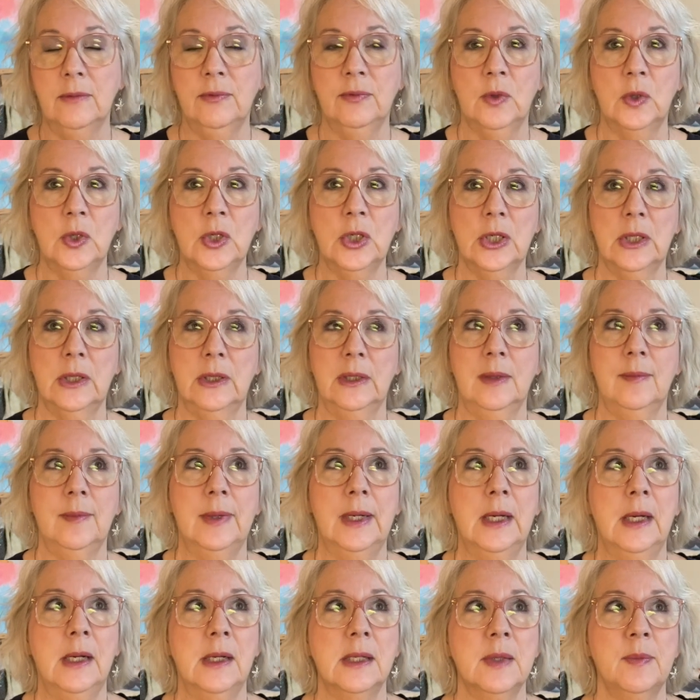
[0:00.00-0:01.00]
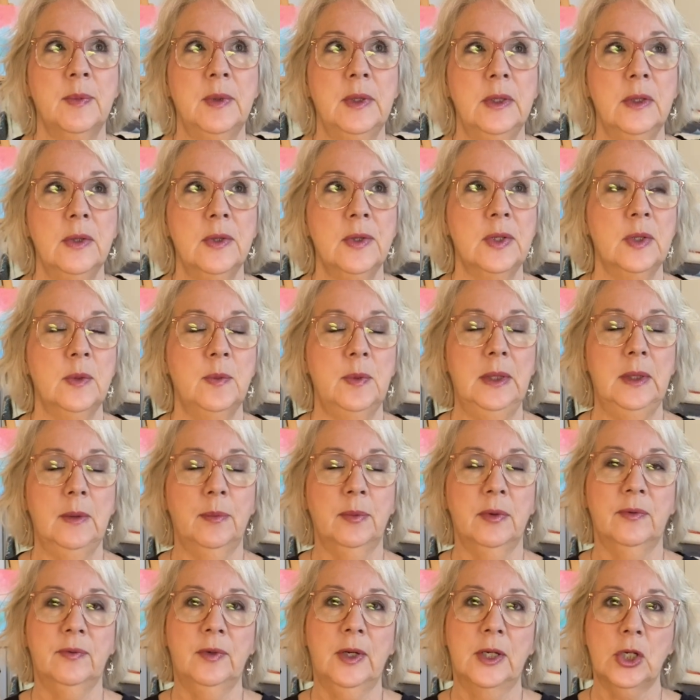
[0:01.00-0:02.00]
Fortunately, my husband used to be a
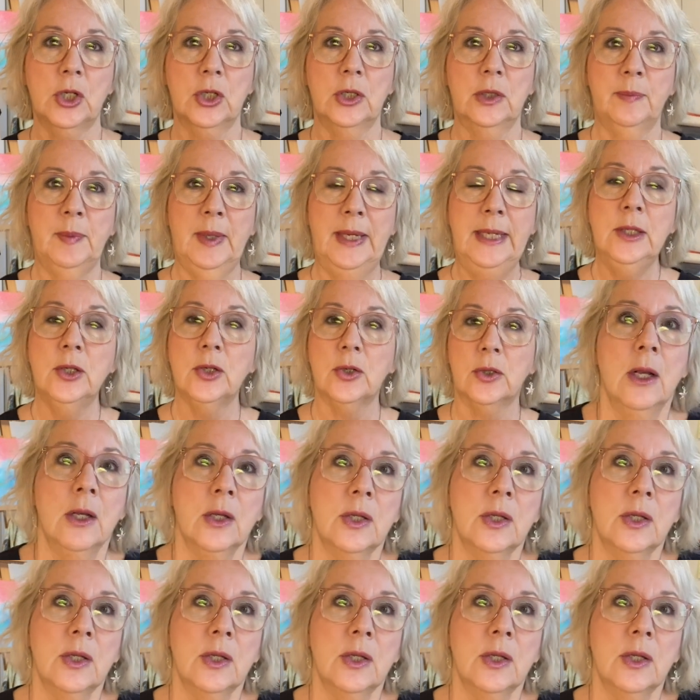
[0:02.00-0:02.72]
professional painter,